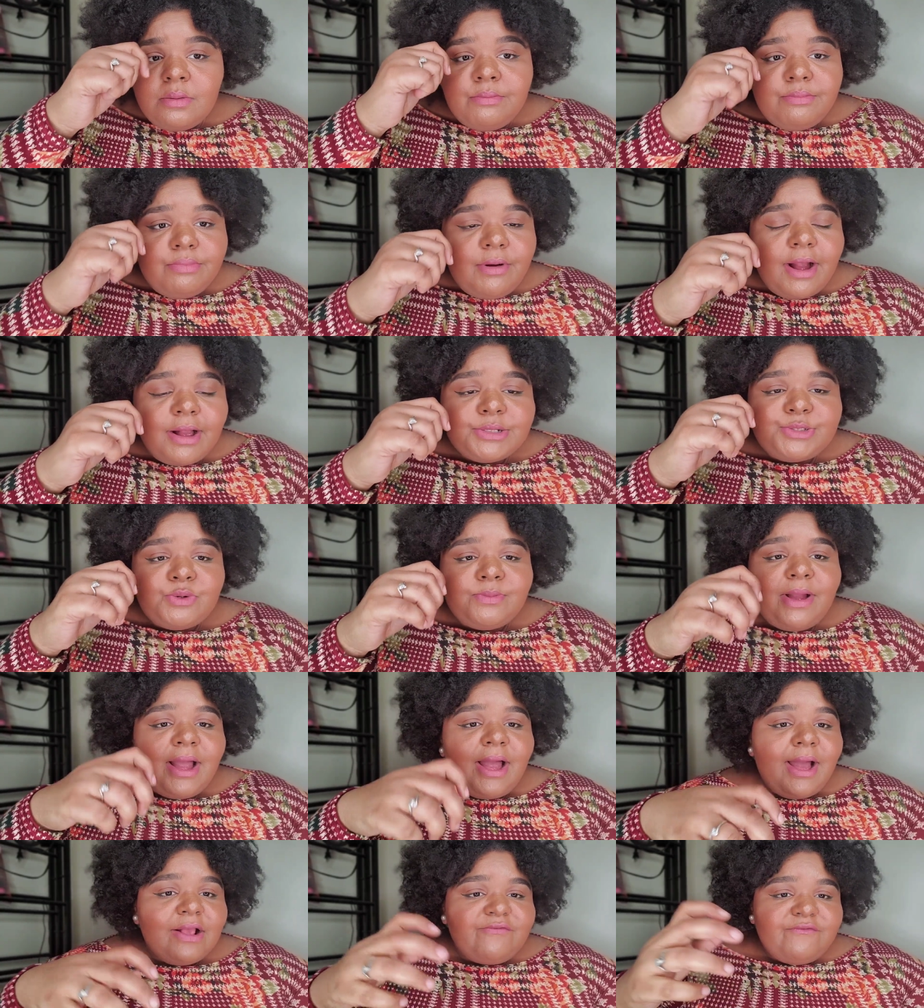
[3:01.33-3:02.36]
bronze on my
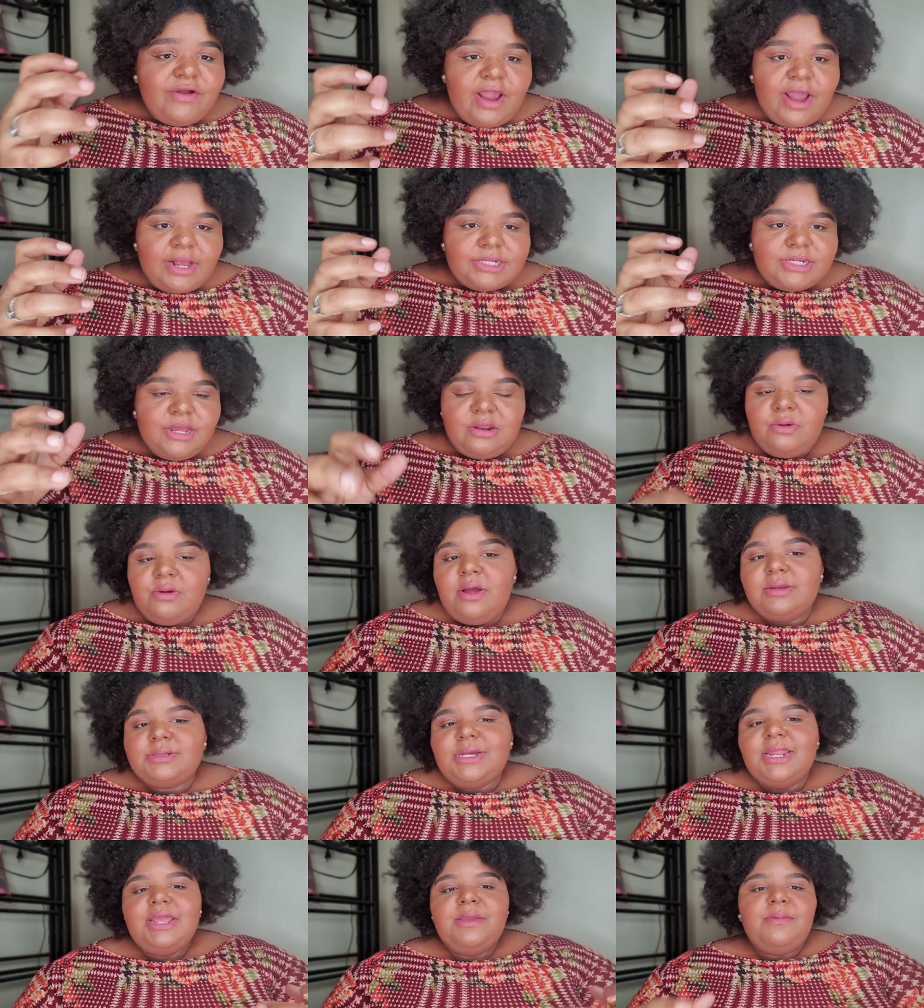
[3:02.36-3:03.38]
eyes for eyeshadow. I
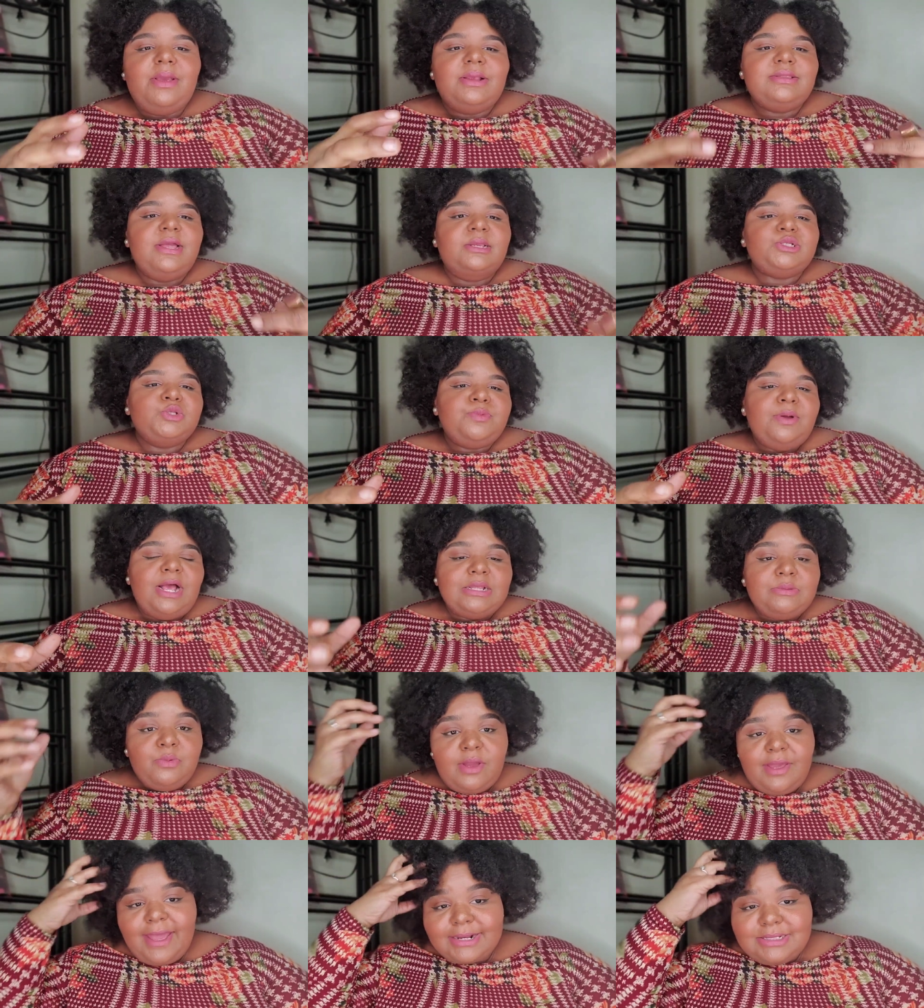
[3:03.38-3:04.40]
try to keep it as natural as
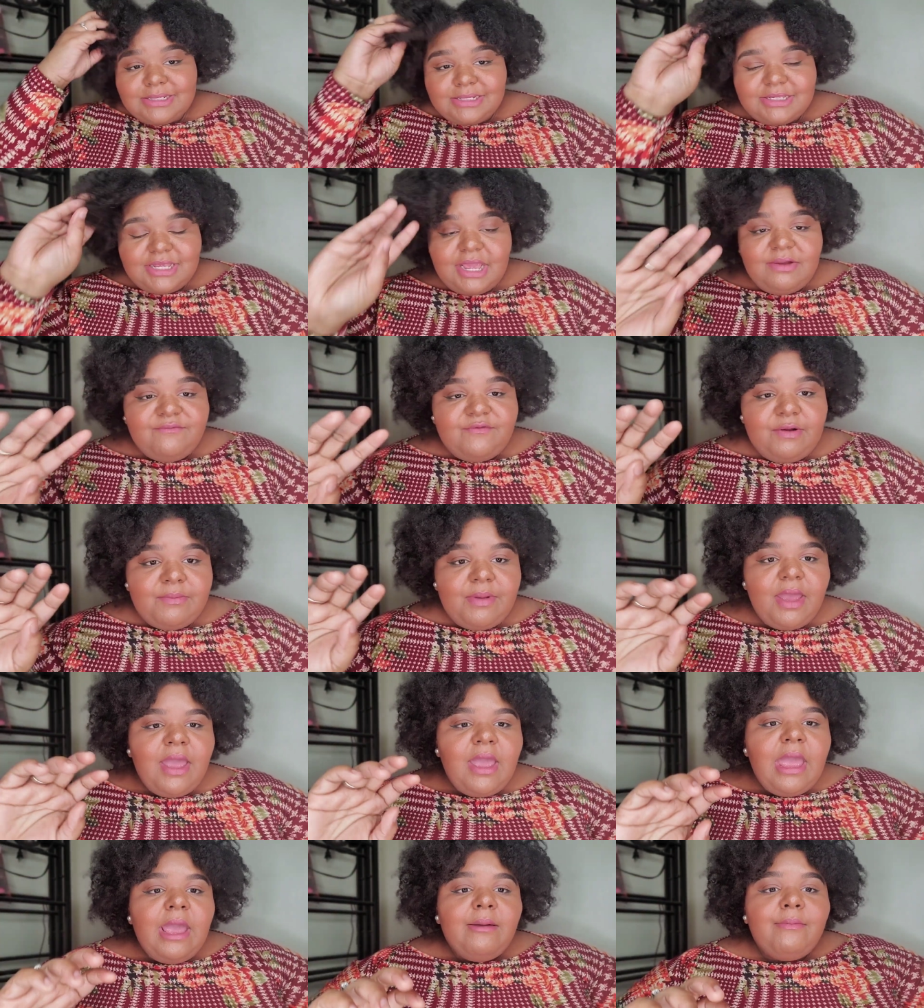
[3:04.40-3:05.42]
possible. It actually just came from
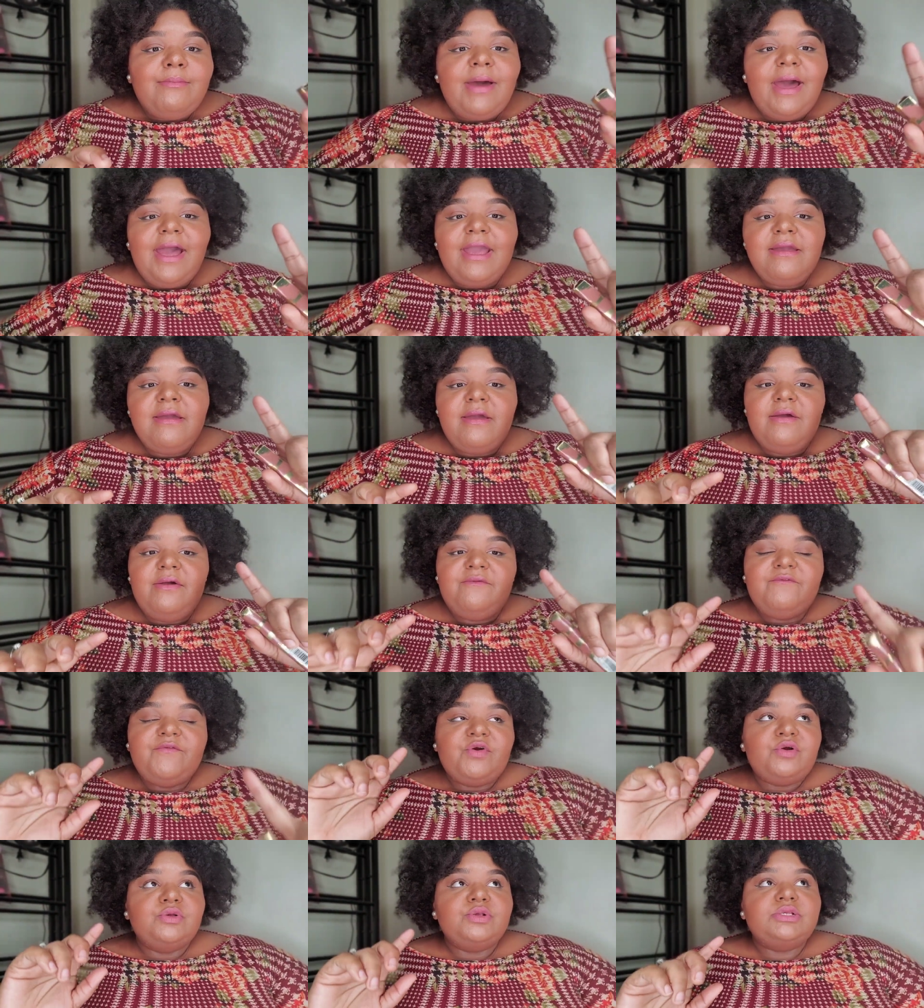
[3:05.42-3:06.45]
my
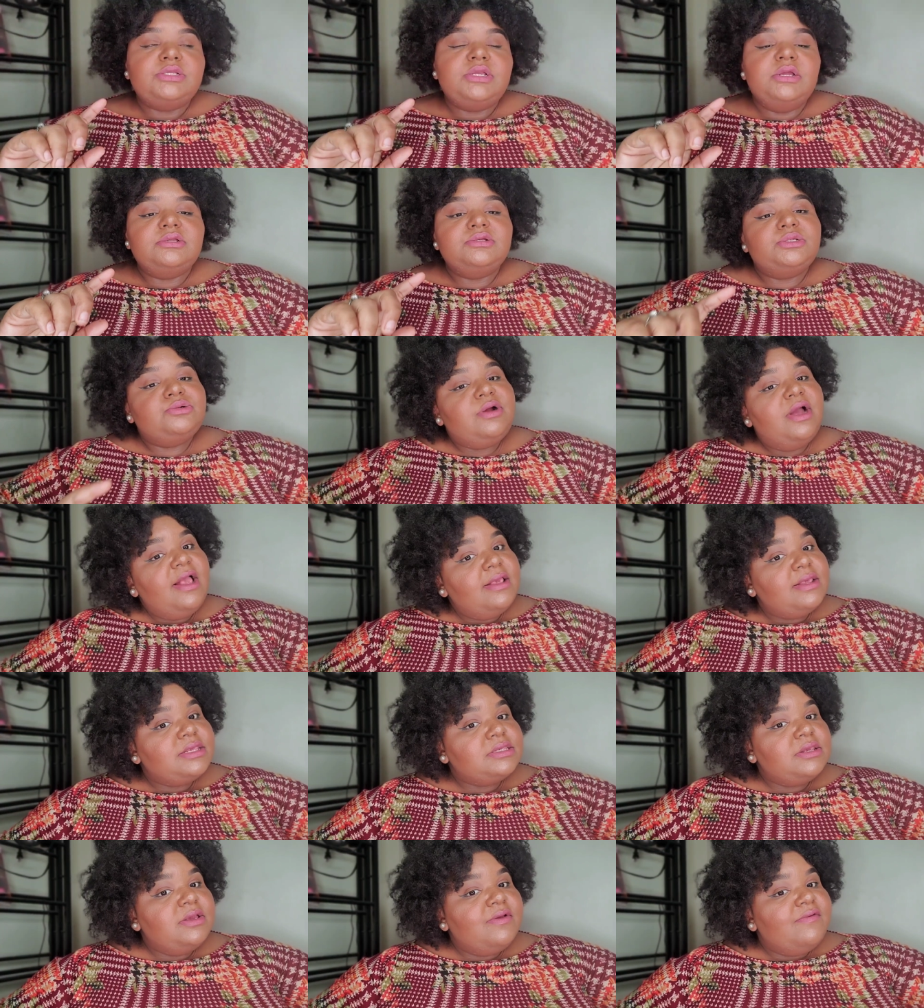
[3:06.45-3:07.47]
first
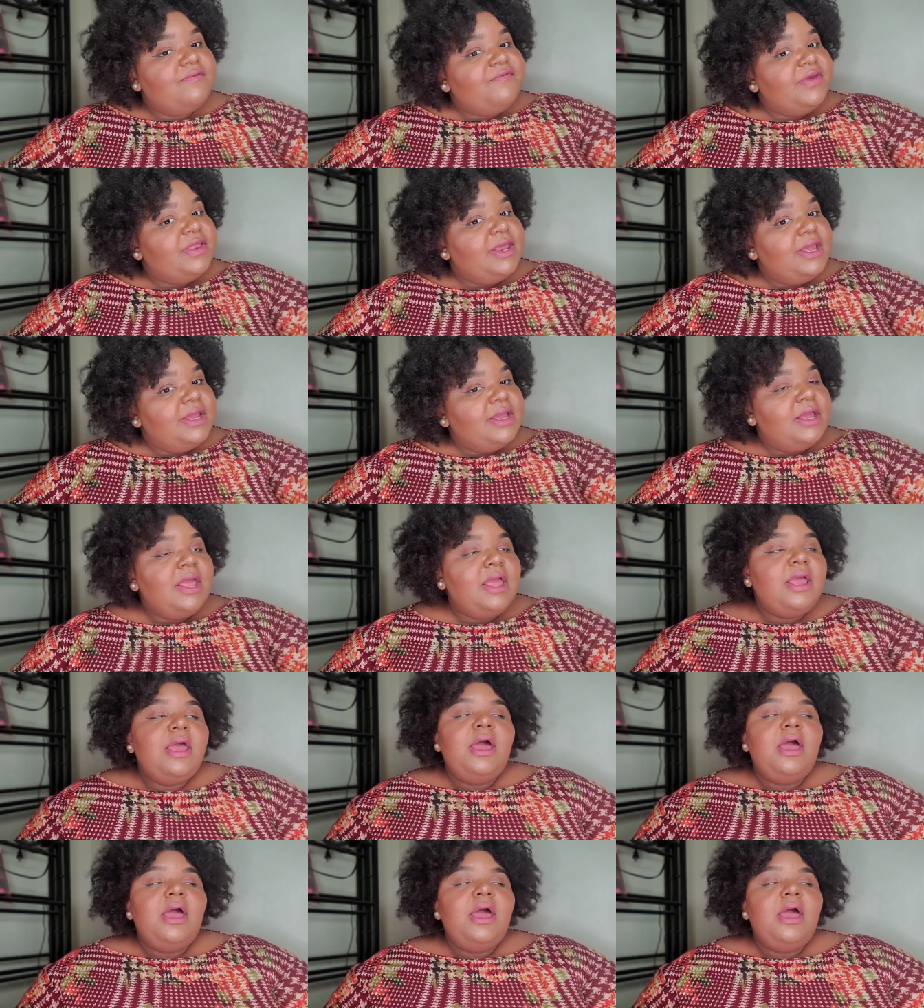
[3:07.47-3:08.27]
dress fitting.